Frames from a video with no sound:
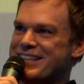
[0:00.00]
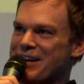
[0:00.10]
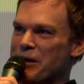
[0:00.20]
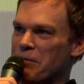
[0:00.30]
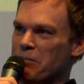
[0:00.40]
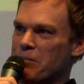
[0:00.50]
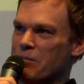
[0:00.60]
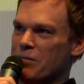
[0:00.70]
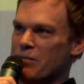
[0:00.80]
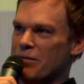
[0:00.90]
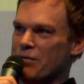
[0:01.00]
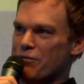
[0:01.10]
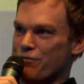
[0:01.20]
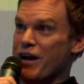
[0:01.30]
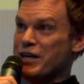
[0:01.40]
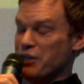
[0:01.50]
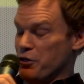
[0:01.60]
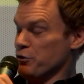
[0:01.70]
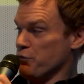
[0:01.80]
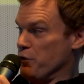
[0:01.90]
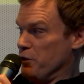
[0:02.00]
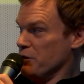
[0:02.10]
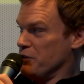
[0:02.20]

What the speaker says: find it useful to